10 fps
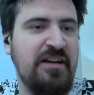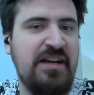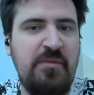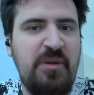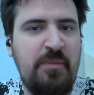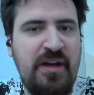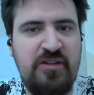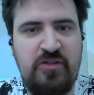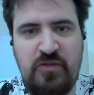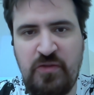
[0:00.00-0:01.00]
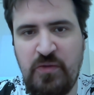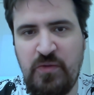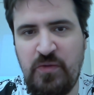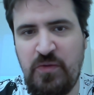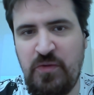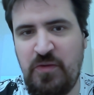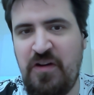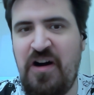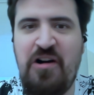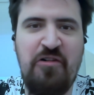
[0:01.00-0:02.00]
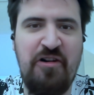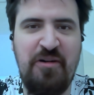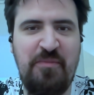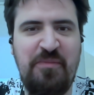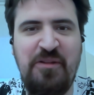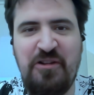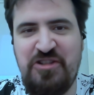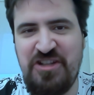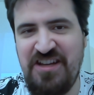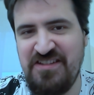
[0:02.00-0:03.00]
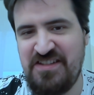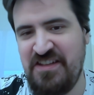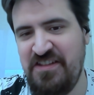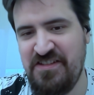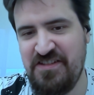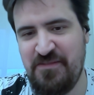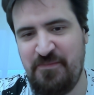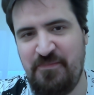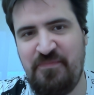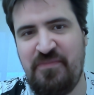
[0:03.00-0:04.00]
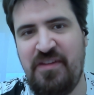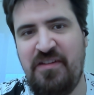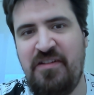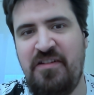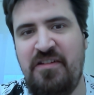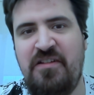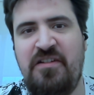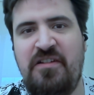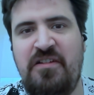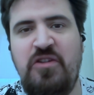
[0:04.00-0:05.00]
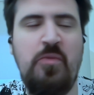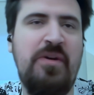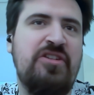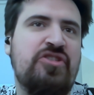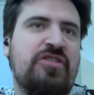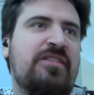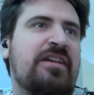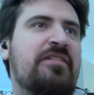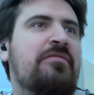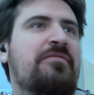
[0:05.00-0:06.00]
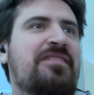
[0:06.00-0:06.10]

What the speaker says: Coming back to our blockchain things, you mentioned that